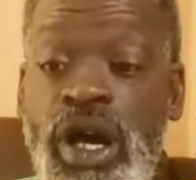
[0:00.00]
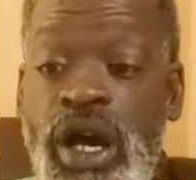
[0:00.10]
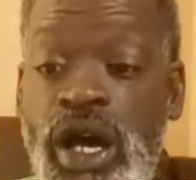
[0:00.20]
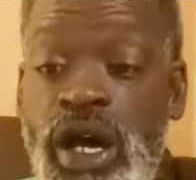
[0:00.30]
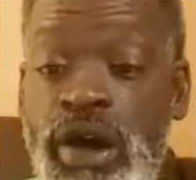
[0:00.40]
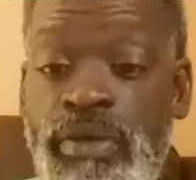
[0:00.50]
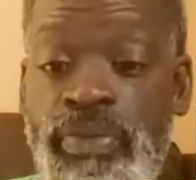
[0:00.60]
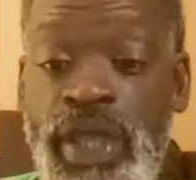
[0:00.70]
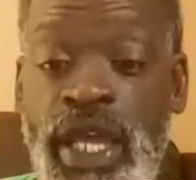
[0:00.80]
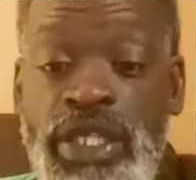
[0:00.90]

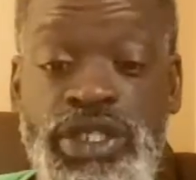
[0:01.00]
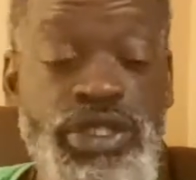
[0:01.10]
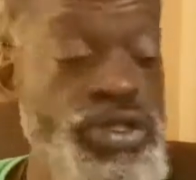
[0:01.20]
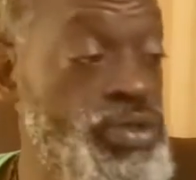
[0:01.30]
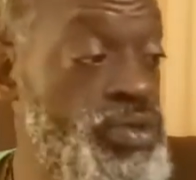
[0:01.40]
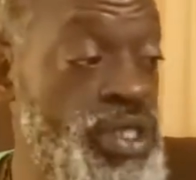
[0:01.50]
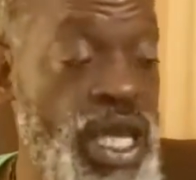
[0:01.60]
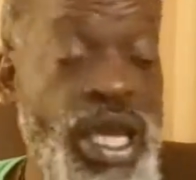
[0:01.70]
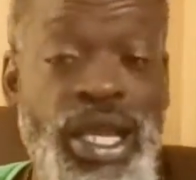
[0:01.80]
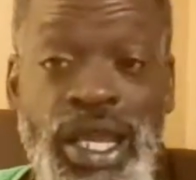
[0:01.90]
and to use
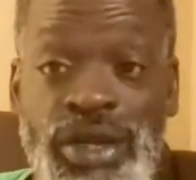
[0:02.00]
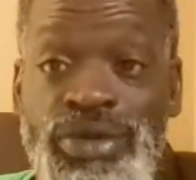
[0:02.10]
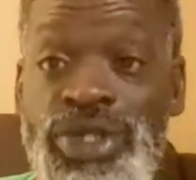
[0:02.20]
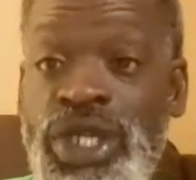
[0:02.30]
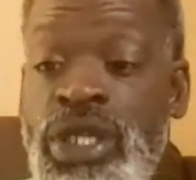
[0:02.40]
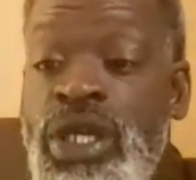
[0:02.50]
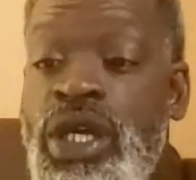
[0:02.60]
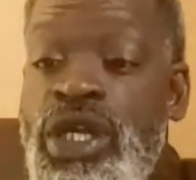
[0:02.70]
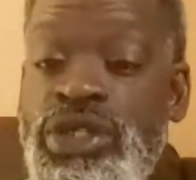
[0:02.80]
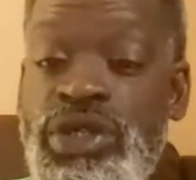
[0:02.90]
that energy
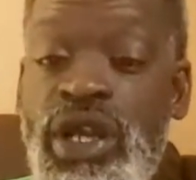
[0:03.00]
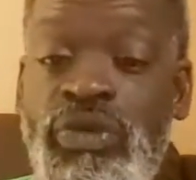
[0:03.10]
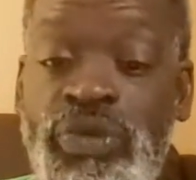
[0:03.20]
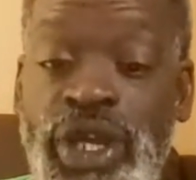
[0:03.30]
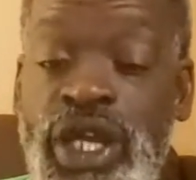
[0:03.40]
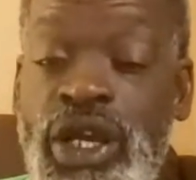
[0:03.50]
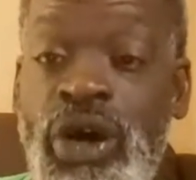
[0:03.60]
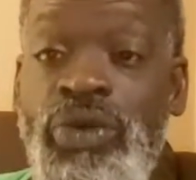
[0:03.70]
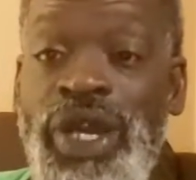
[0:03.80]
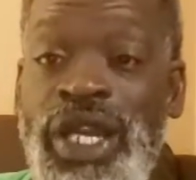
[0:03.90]
so that we could
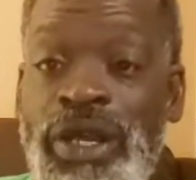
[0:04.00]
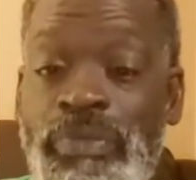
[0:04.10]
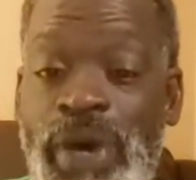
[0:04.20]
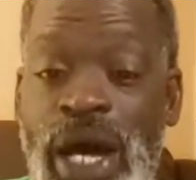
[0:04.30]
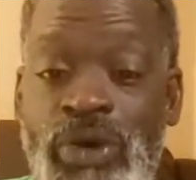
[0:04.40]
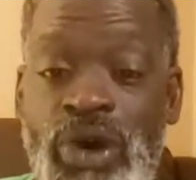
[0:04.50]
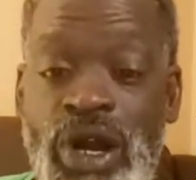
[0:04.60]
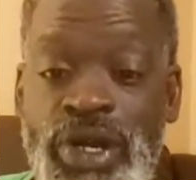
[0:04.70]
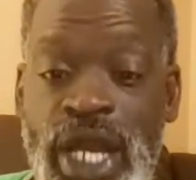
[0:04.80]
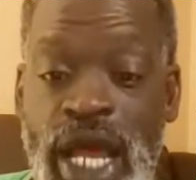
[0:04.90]
go and empower
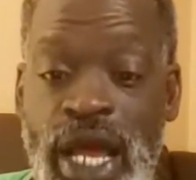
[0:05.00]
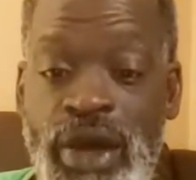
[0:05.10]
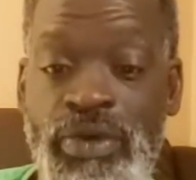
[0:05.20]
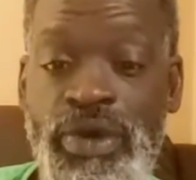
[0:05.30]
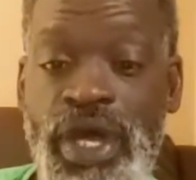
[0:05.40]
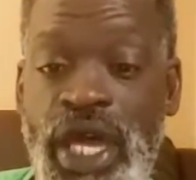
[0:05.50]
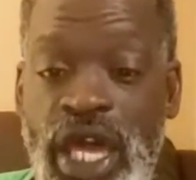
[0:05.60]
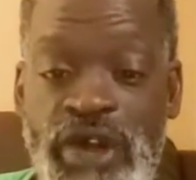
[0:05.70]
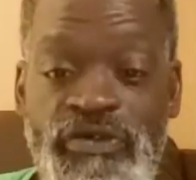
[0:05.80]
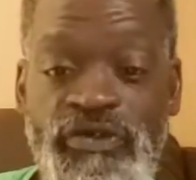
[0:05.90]
our now.
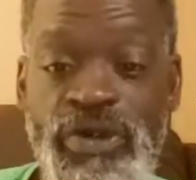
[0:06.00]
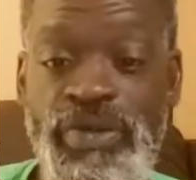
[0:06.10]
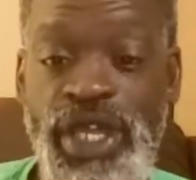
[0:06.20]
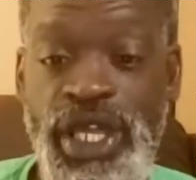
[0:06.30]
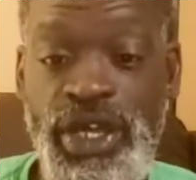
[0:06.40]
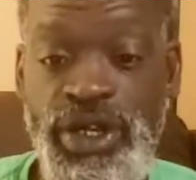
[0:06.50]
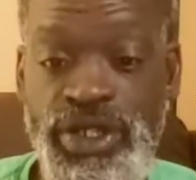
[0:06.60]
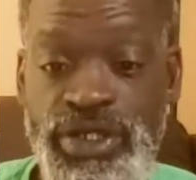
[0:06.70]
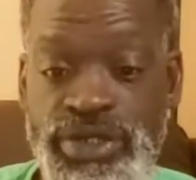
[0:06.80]
And from here,